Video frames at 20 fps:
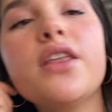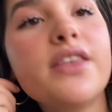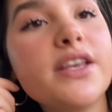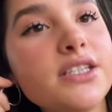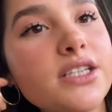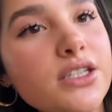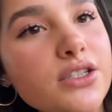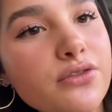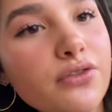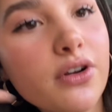
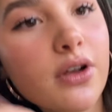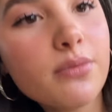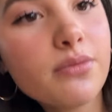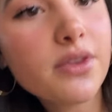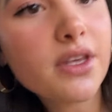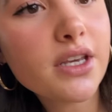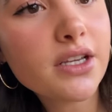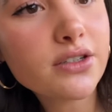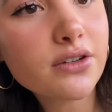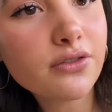this is from,
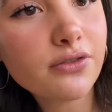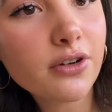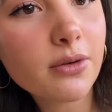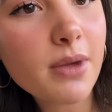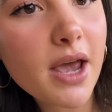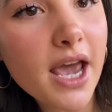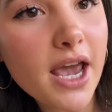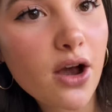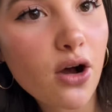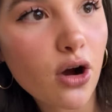these are from
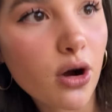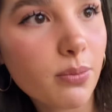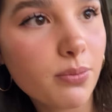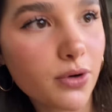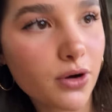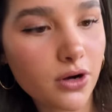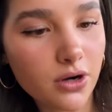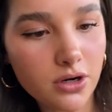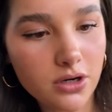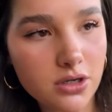Hey
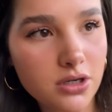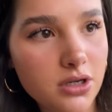Harper.